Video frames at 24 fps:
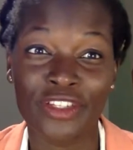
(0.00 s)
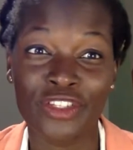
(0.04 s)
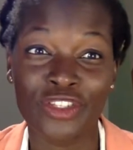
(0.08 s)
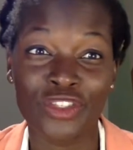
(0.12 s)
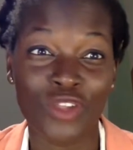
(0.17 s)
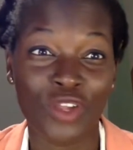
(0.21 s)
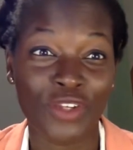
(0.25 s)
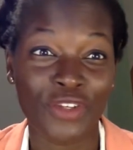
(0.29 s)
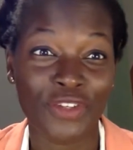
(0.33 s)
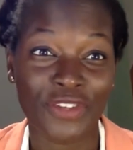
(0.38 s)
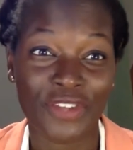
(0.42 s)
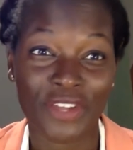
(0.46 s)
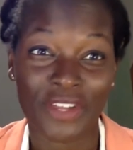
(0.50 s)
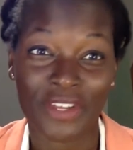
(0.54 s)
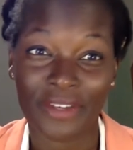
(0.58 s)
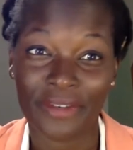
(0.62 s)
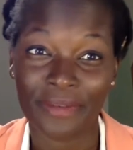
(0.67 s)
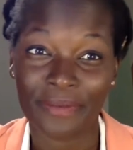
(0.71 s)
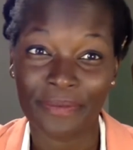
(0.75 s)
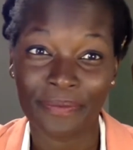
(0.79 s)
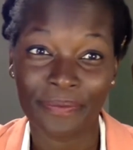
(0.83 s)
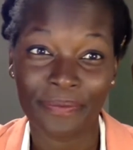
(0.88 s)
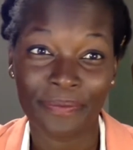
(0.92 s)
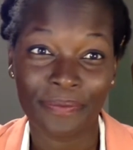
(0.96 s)
is not
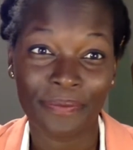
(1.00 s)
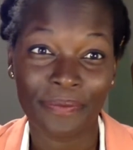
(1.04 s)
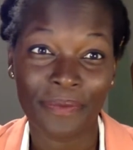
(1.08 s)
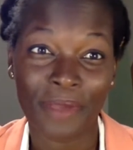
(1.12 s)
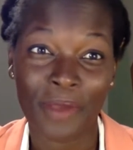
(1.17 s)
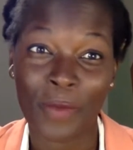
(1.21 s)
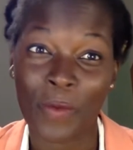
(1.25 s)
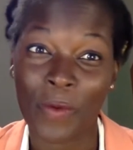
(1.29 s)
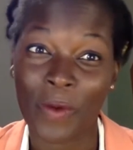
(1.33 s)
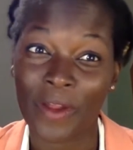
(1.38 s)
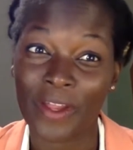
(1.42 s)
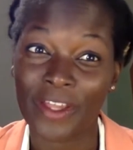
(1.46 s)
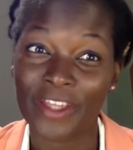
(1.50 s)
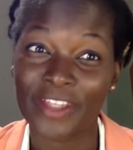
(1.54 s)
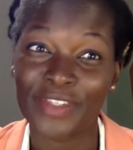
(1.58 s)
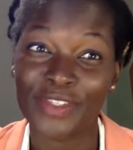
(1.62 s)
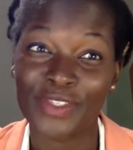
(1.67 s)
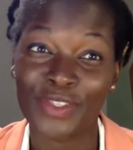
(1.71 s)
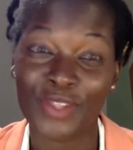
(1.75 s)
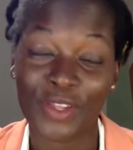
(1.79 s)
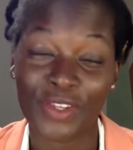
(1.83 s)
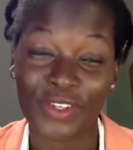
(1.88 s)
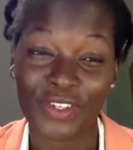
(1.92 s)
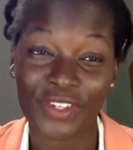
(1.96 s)
done. My work
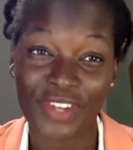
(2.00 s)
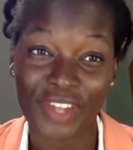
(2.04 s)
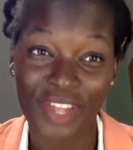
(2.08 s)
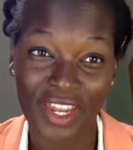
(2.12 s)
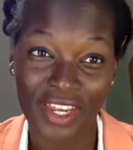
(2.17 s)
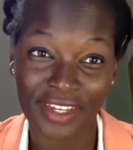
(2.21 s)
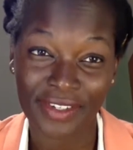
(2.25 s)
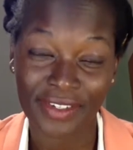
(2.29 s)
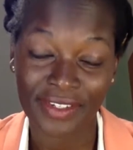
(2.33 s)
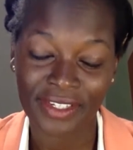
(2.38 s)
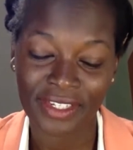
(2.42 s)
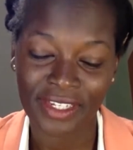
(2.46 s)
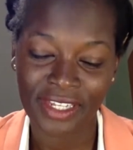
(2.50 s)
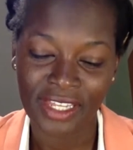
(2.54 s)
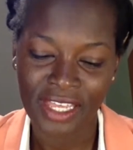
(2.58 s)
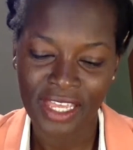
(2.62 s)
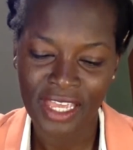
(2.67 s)
is not done.